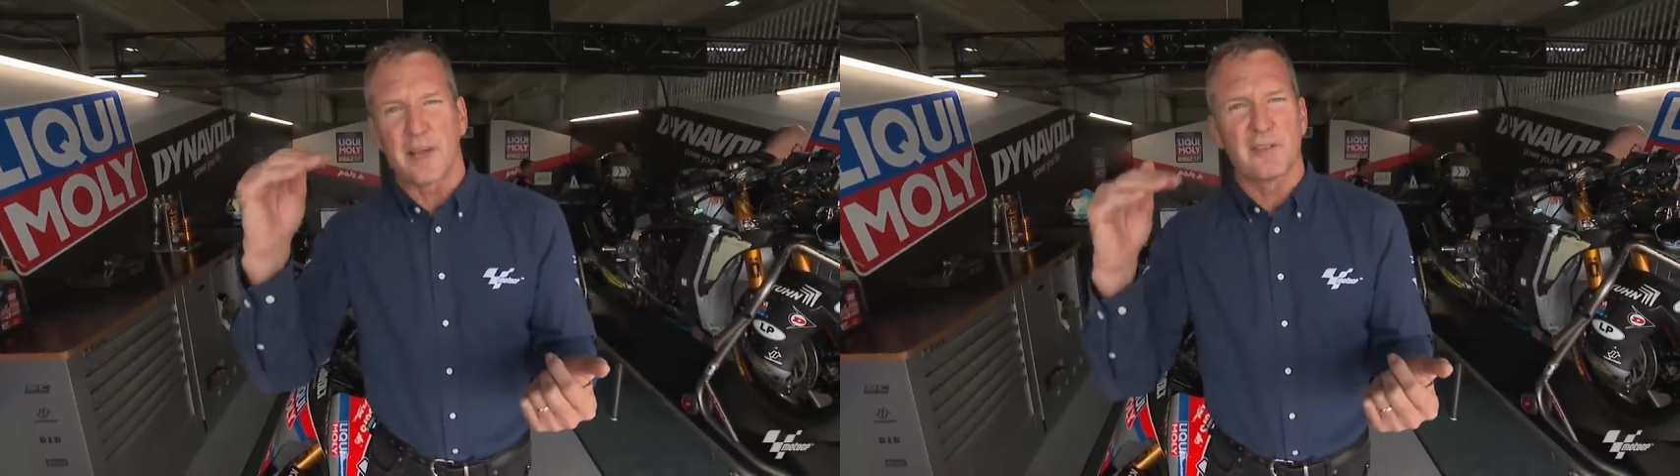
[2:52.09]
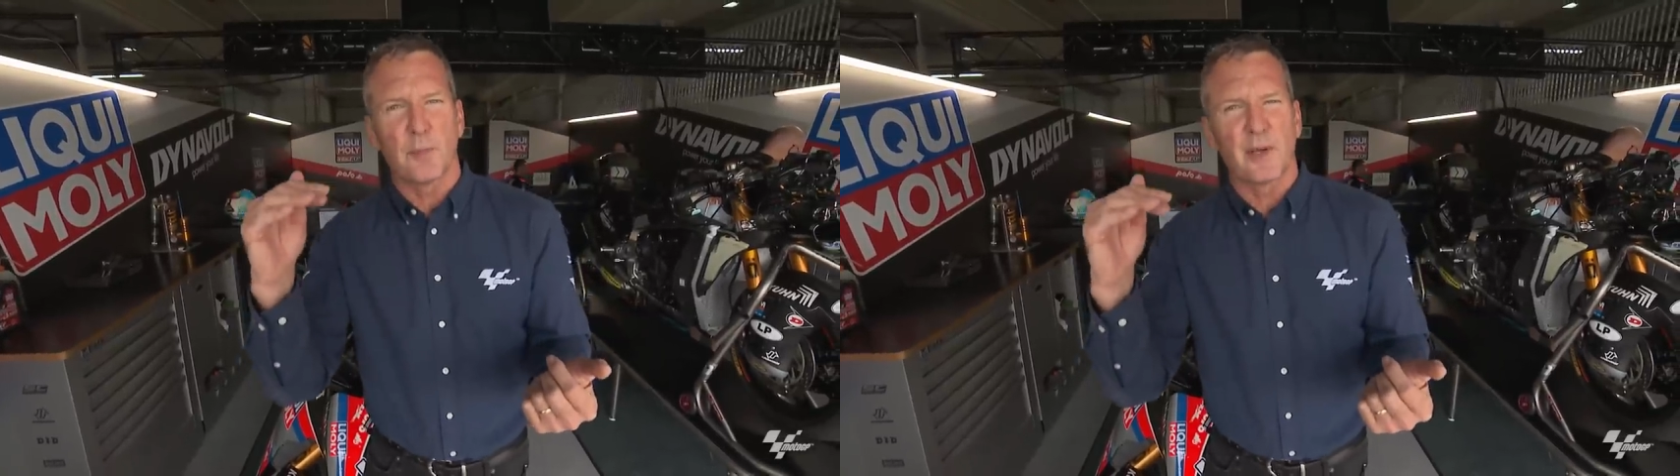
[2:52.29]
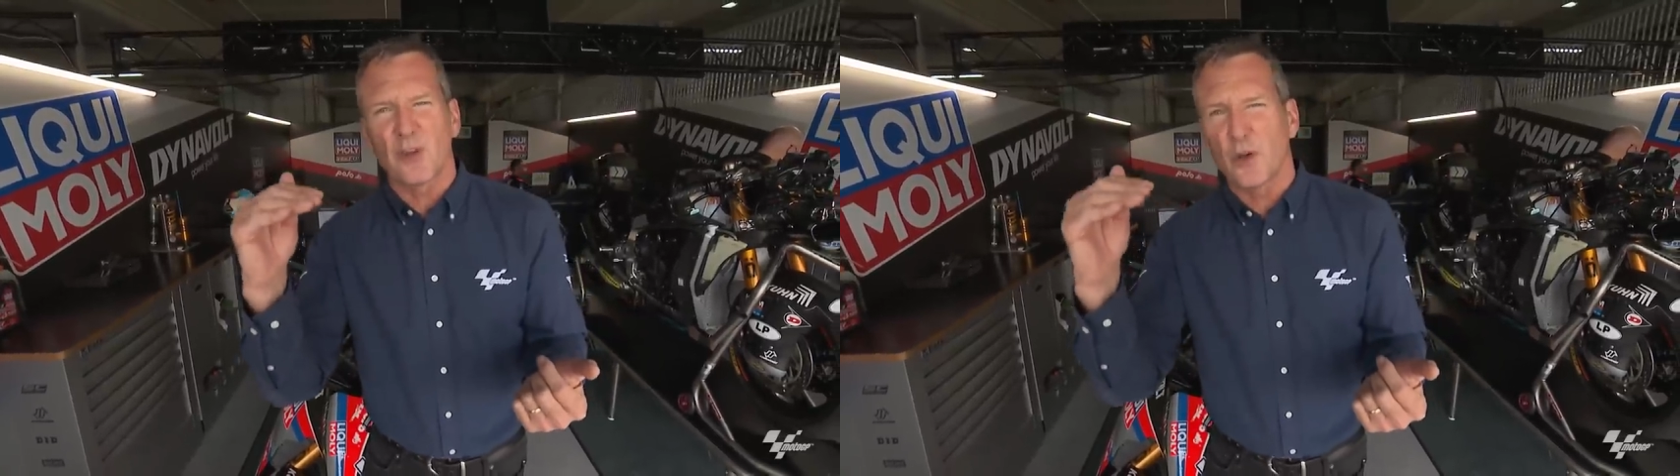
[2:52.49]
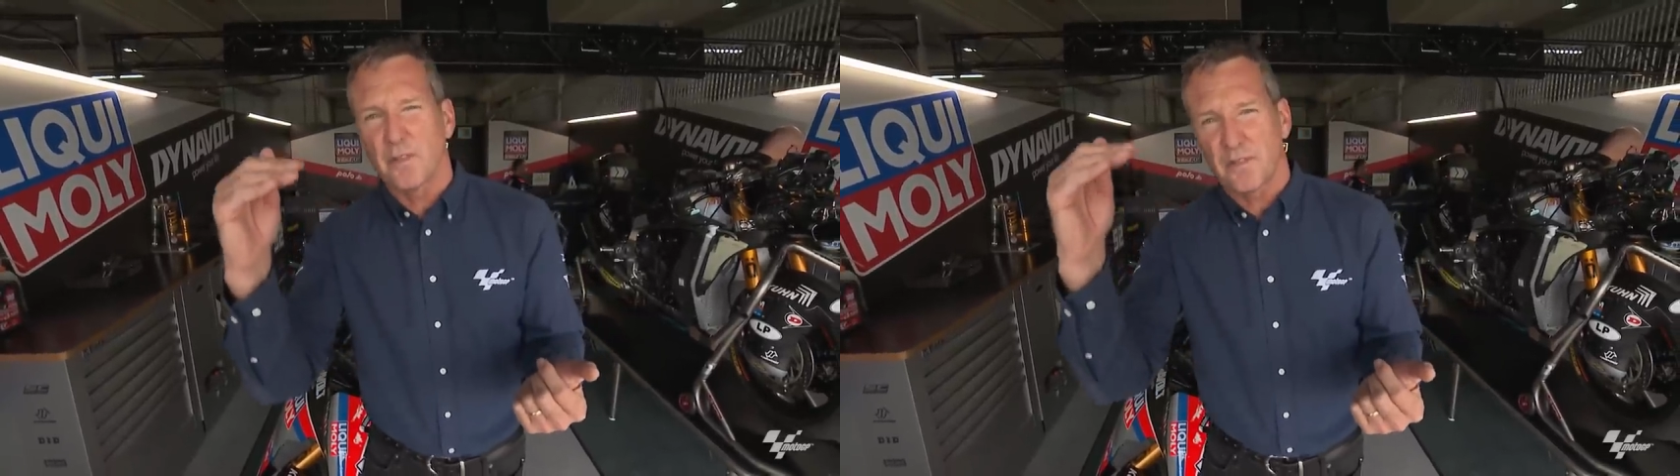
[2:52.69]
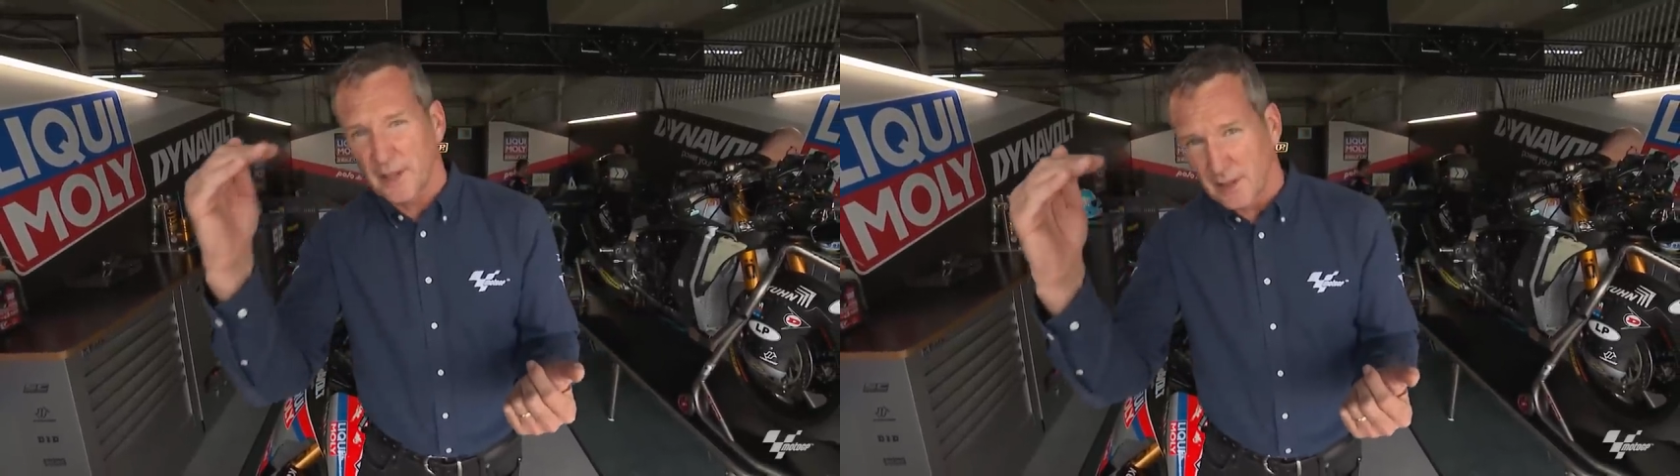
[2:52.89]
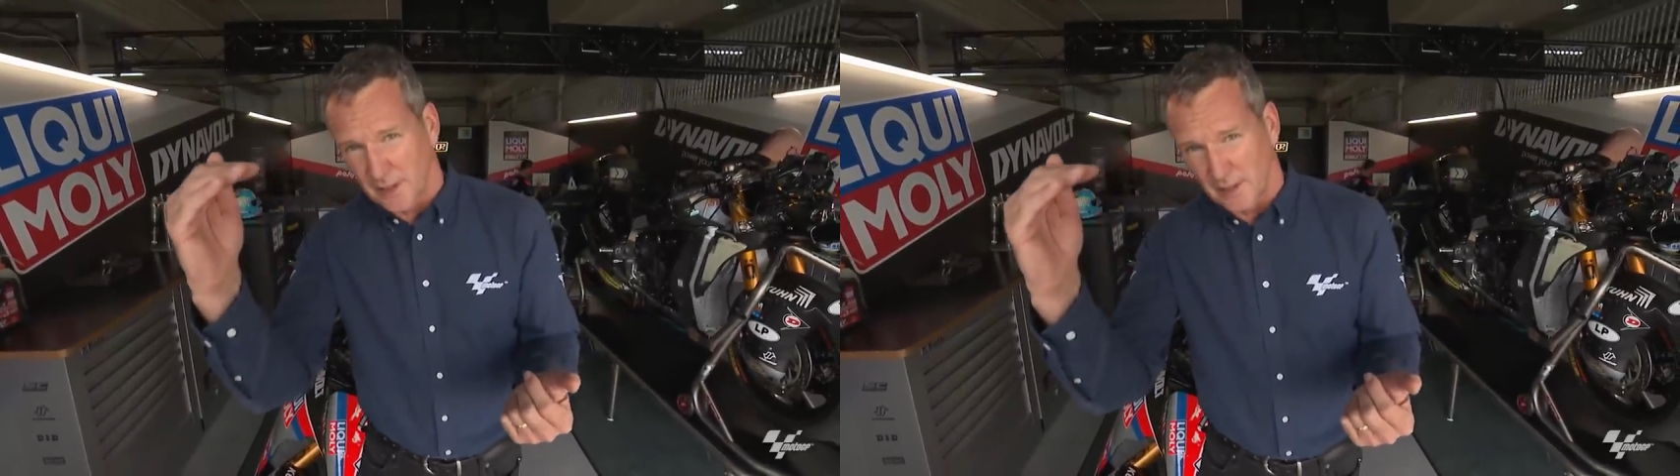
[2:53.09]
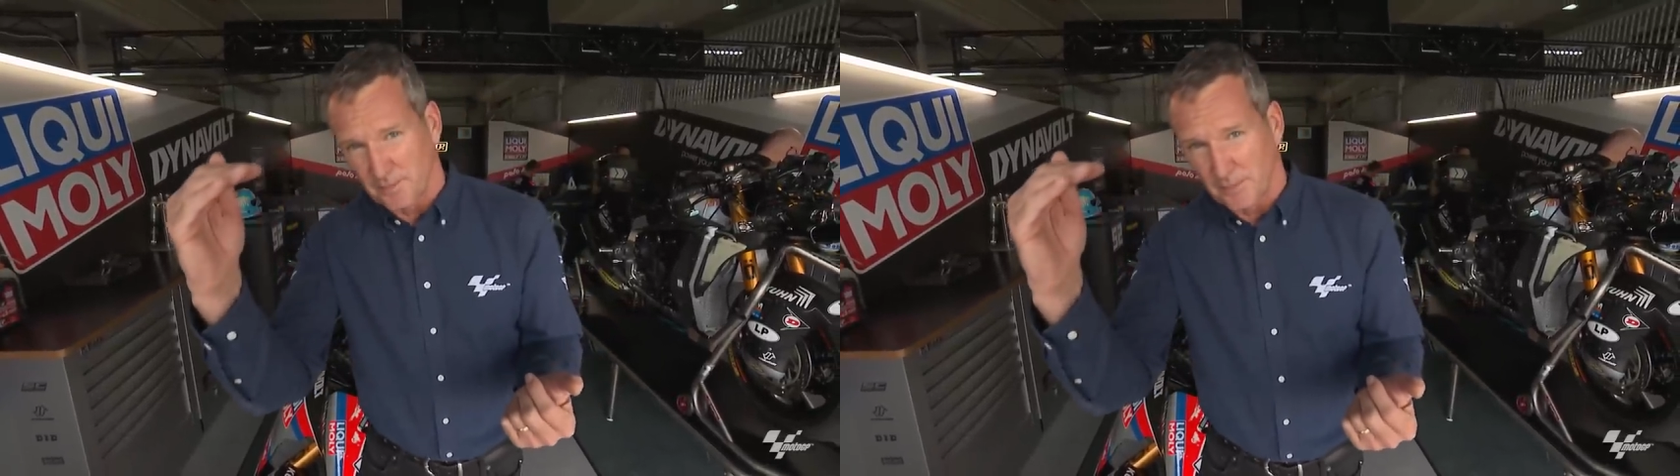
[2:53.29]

someone's overfilled it,